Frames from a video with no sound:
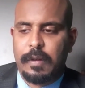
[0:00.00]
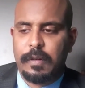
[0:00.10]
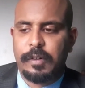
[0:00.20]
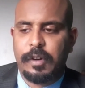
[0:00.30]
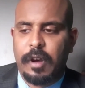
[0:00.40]

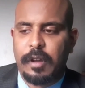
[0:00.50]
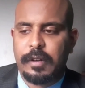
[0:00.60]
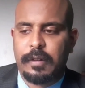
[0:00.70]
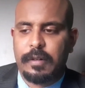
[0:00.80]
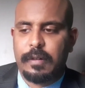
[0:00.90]
not
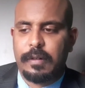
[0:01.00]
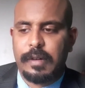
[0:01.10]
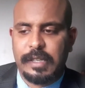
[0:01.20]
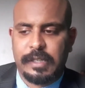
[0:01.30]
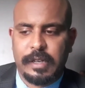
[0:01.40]

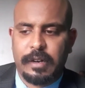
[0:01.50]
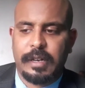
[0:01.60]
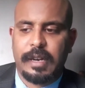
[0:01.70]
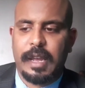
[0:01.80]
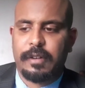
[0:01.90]
necessarily
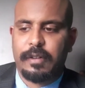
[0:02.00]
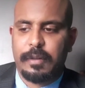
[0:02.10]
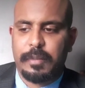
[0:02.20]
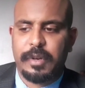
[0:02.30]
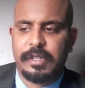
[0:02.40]
an
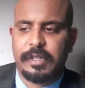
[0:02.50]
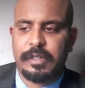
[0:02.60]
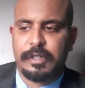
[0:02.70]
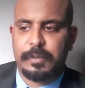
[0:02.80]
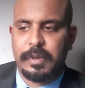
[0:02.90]
accurate
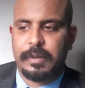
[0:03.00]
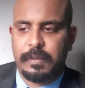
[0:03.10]
percentage, but